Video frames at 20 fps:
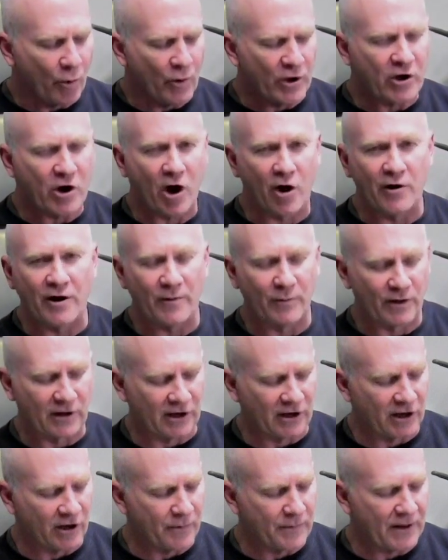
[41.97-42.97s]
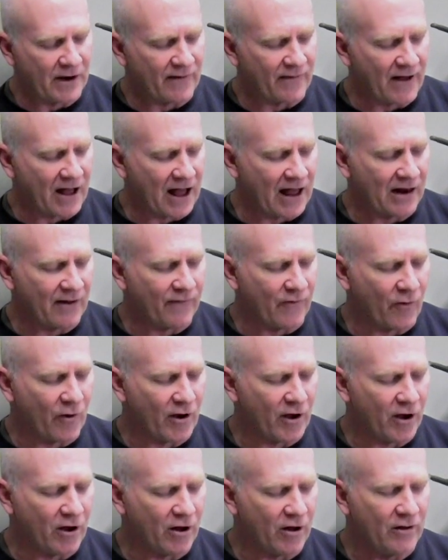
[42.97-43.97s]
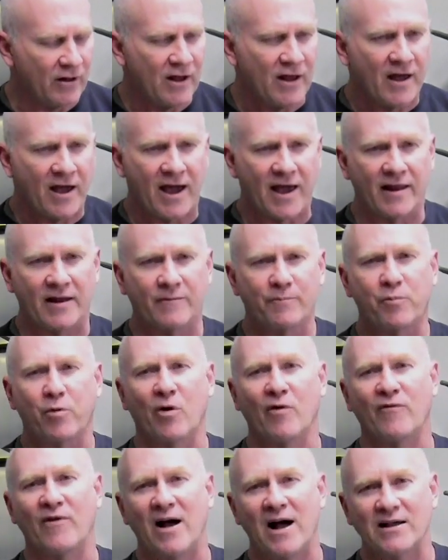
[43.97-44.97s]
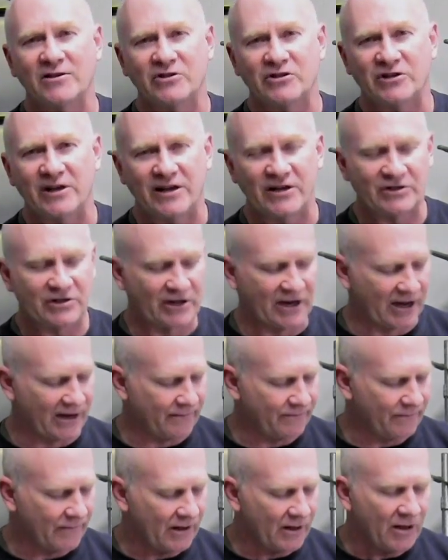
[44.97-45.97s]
we coat it with a little bit of olive oil and Provence seasoning.